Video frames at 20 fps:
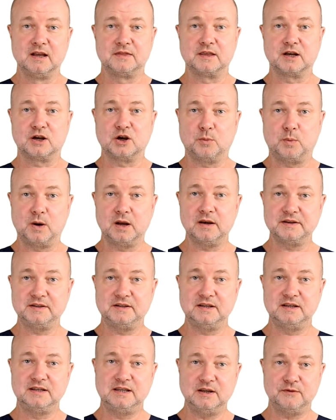The
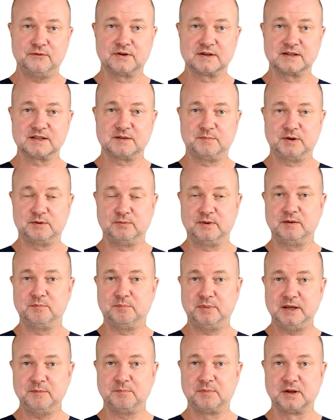quality differs
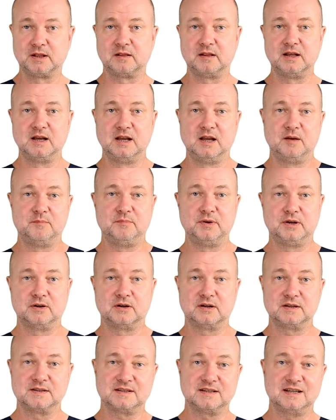between people
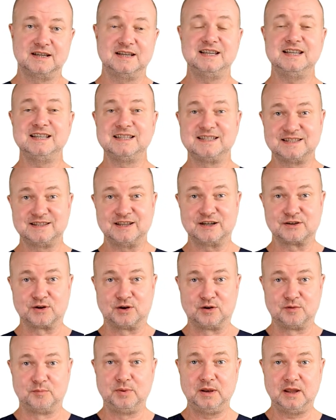because it's their
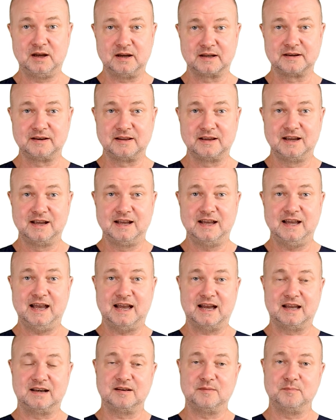own blood,
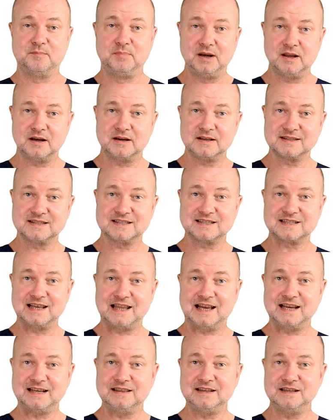and blood
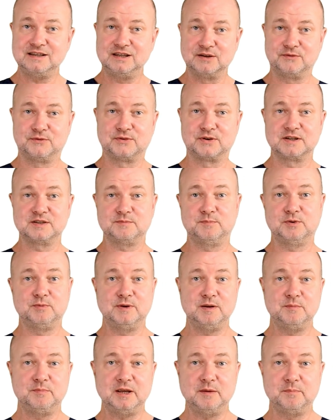slightly differs
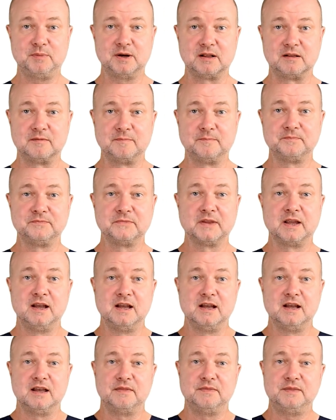between people.
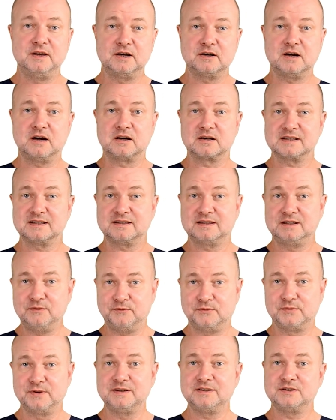There are
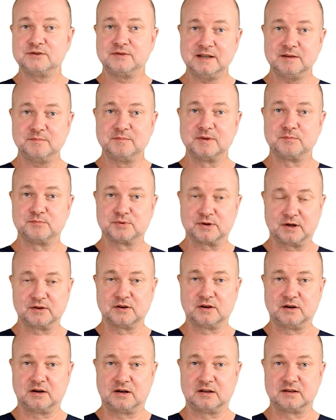different treatment
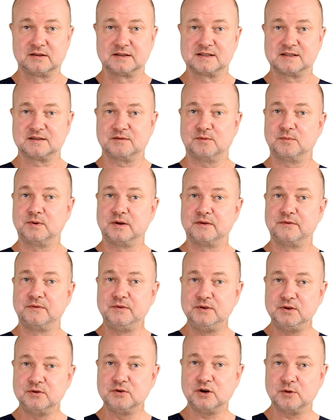protocols with
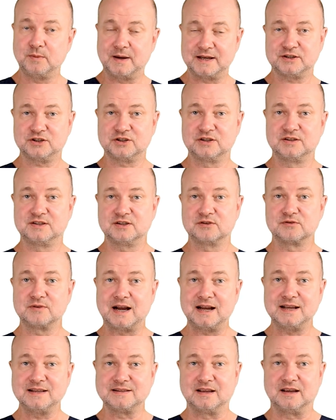new questions
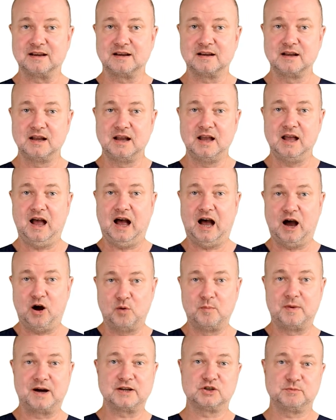arising.
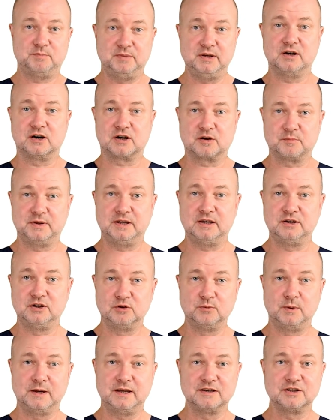How much PRP
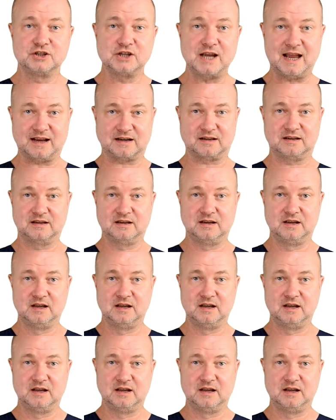do we inject?